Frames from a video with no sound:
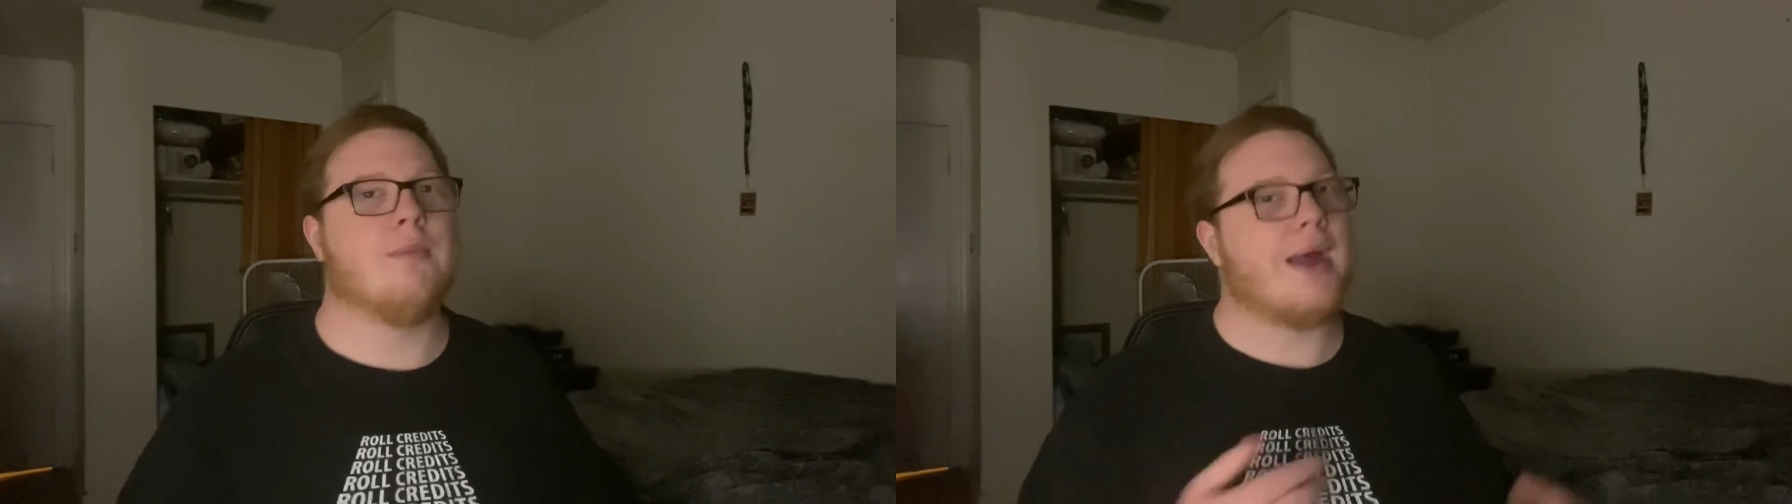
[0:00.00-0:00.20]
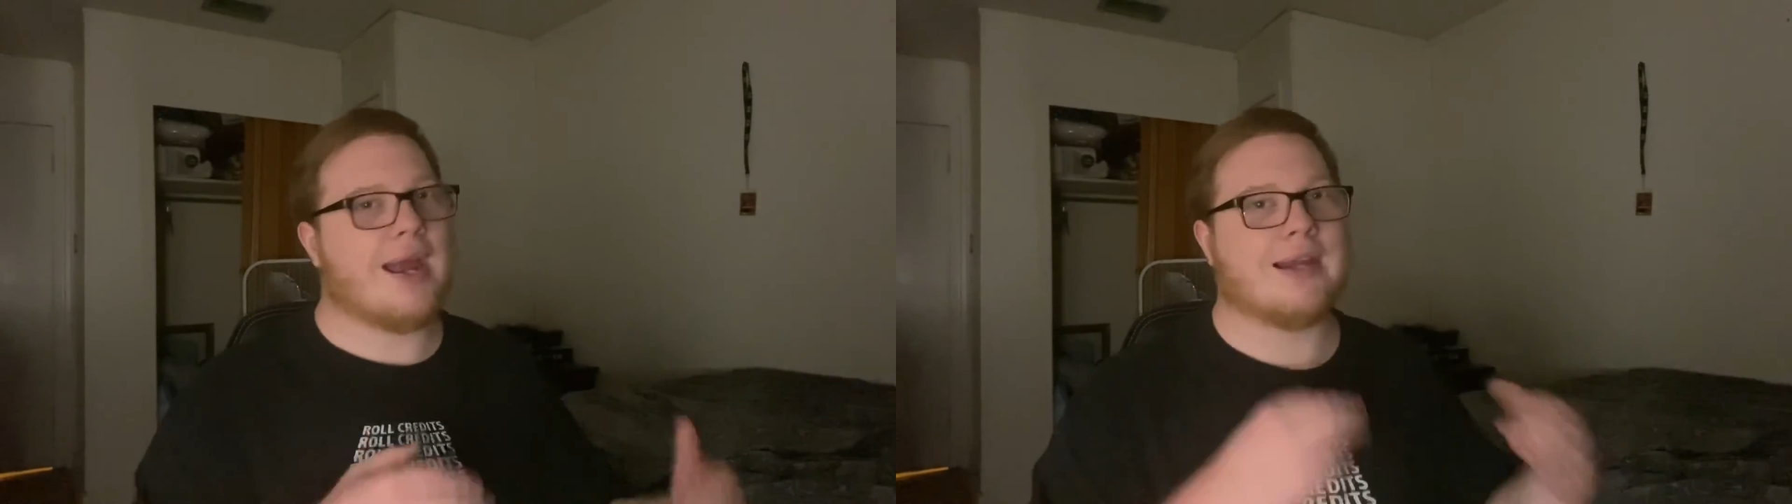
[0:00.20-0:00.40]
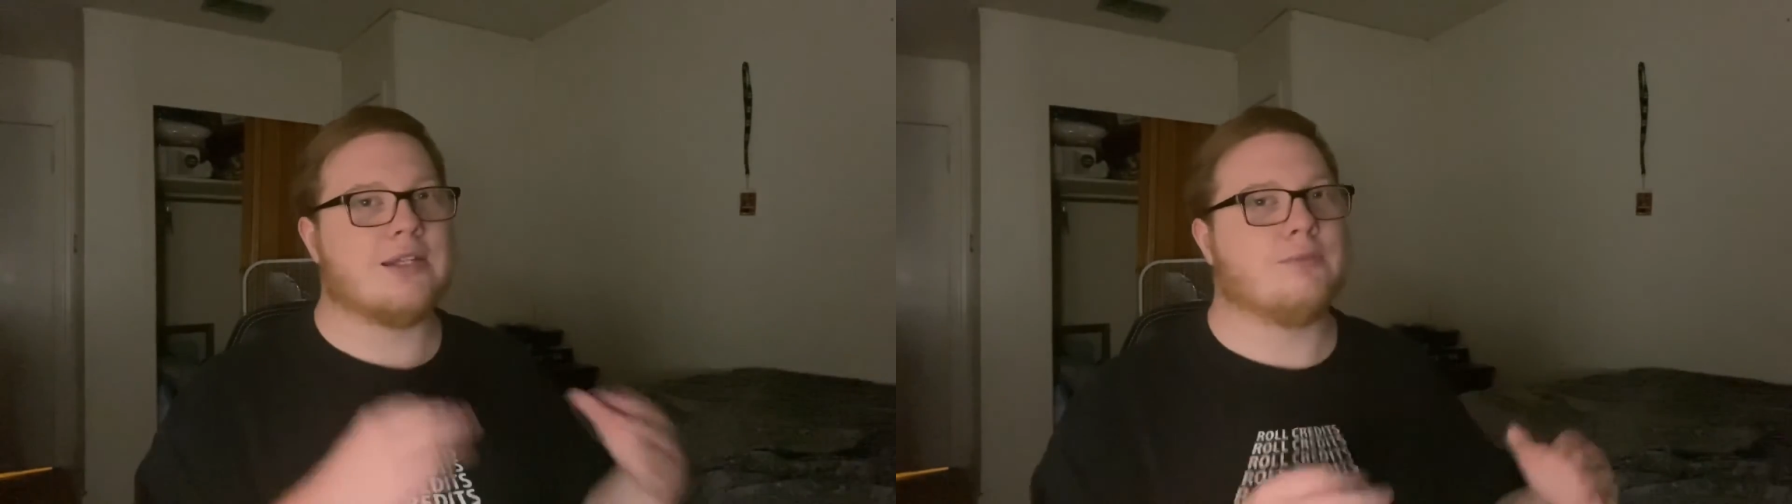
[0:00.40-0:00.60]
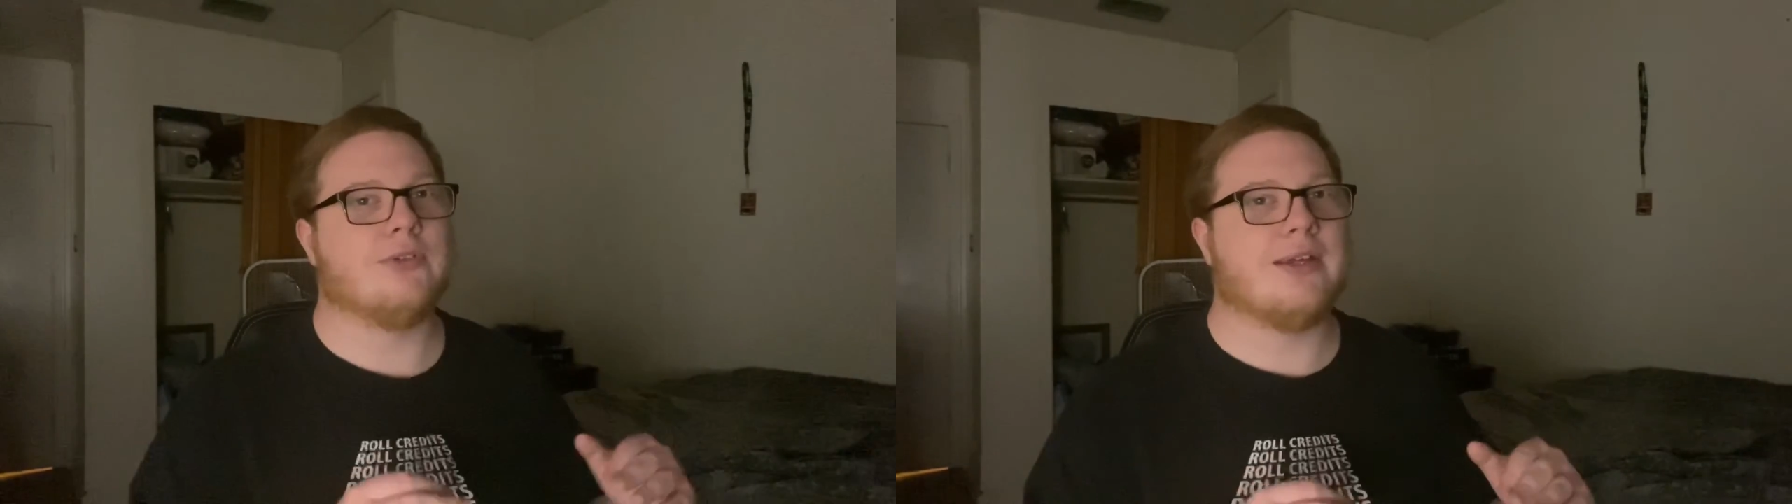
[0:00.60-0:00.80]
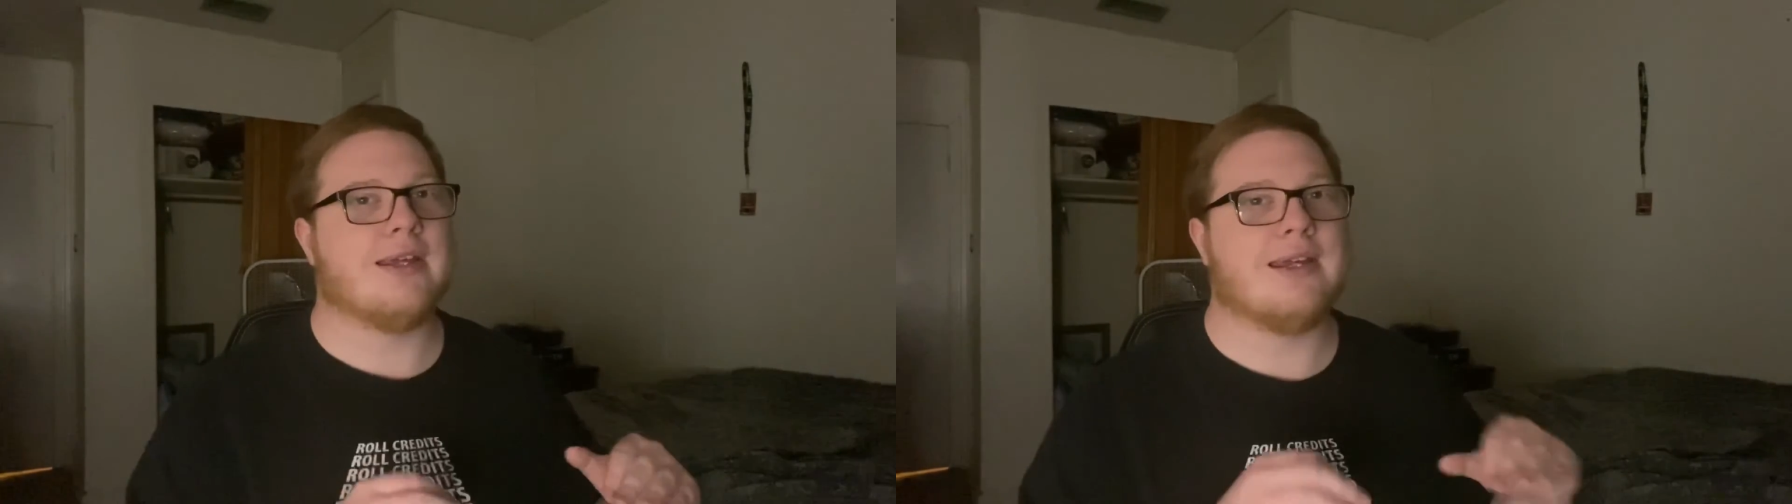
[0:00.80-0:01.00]
back into
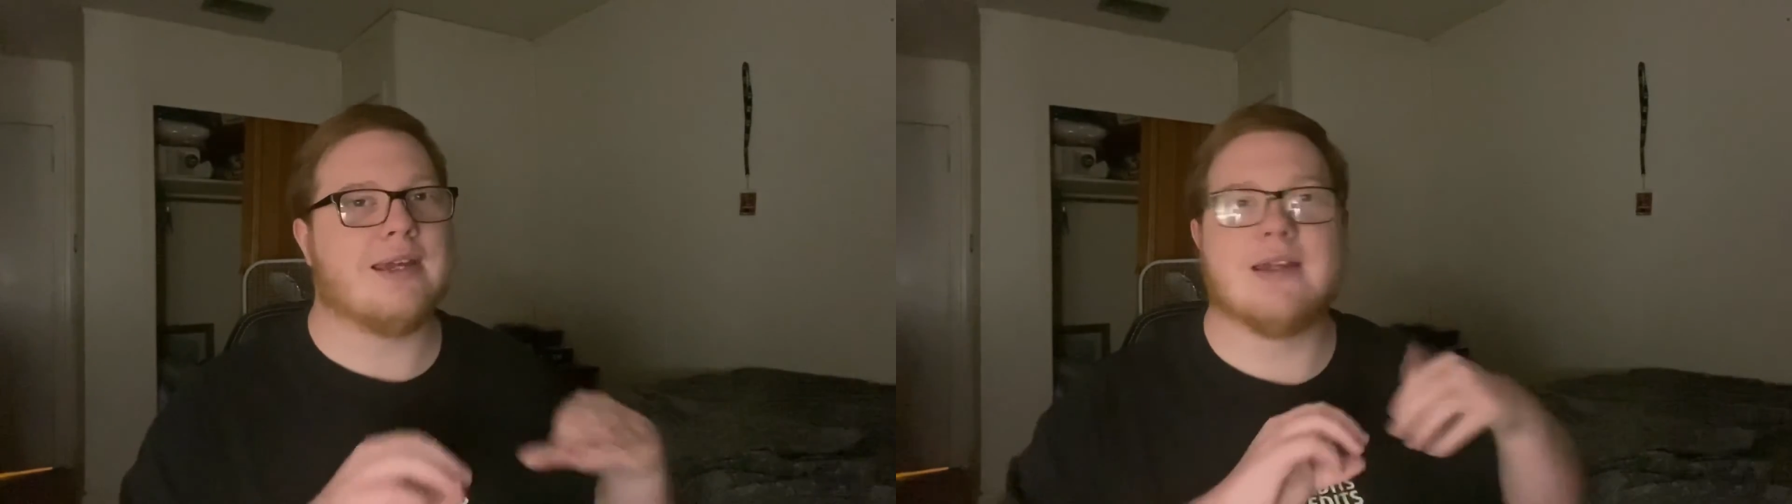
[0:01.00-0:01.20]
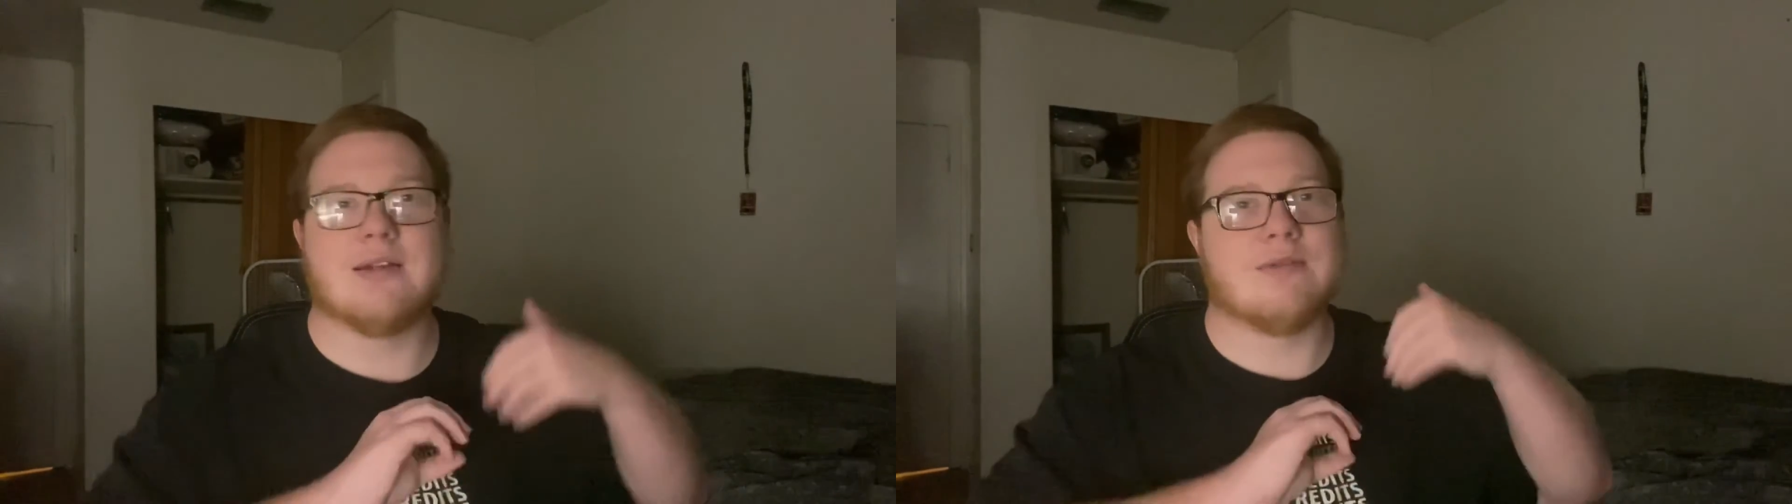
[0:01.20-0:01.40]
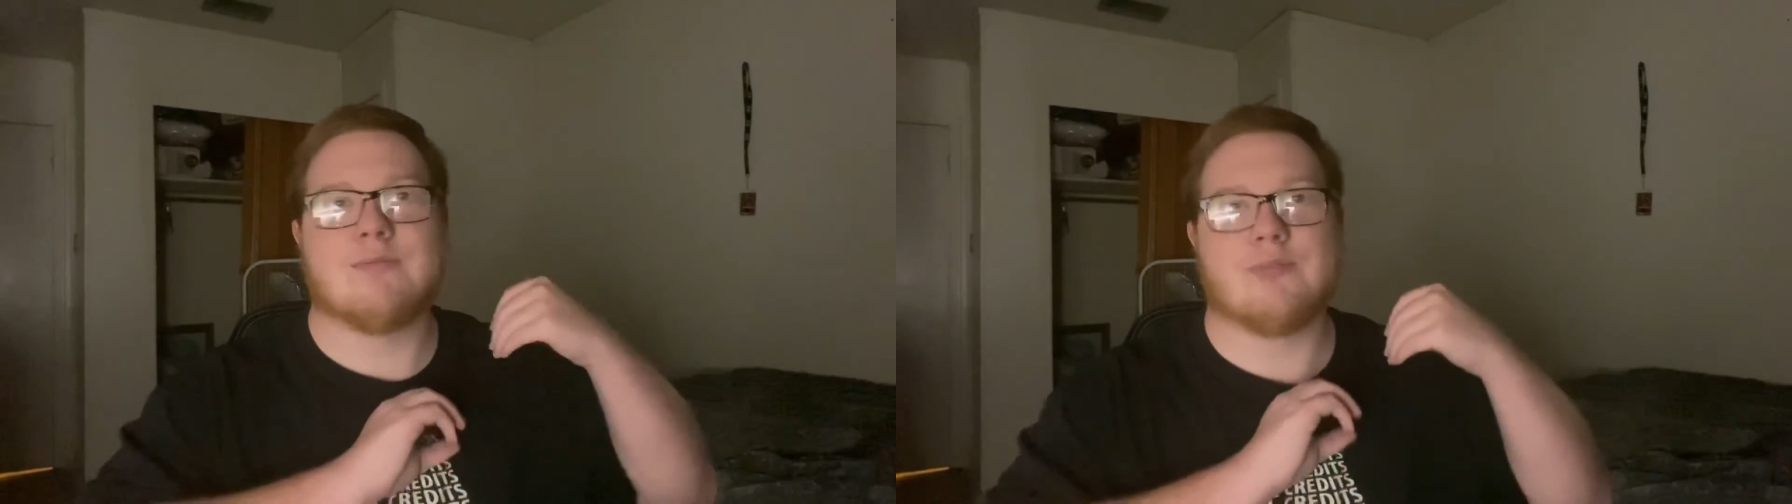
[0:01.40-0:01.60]
play and